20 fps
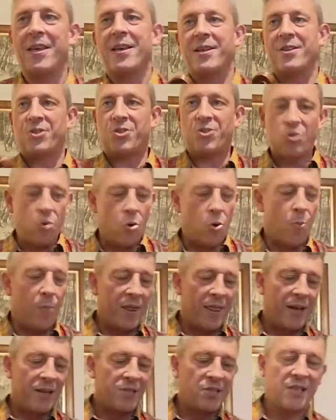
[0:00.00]
So,
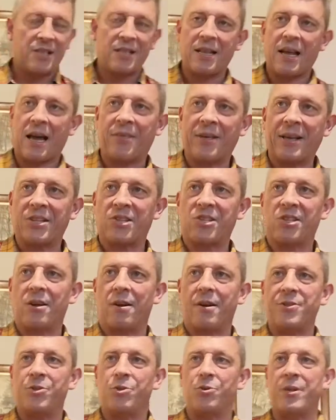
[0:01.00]
but this I think
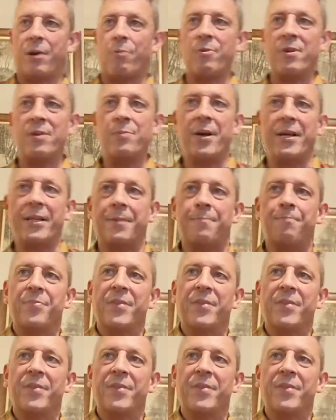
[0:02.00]
stands out a wee bit.